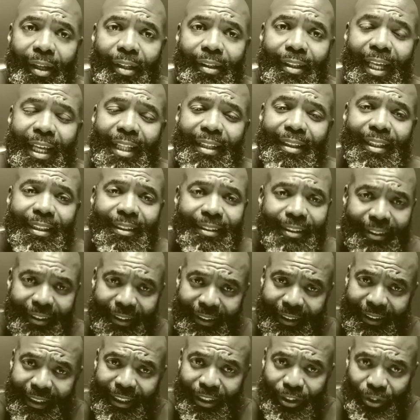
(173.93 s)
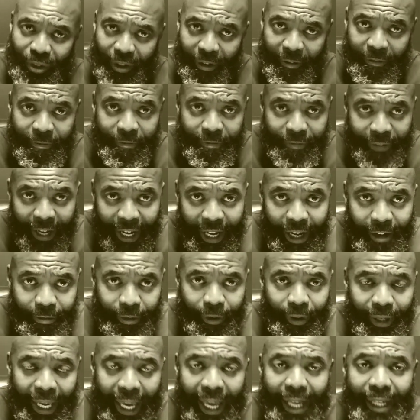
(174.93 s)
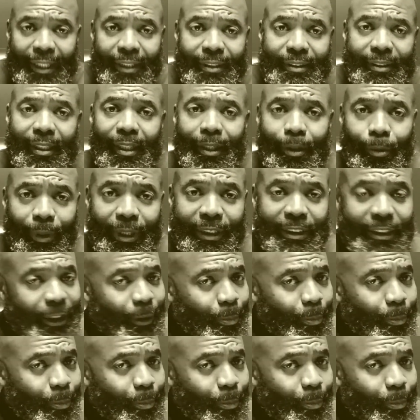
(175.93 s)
that this is a season of favor and acceleration.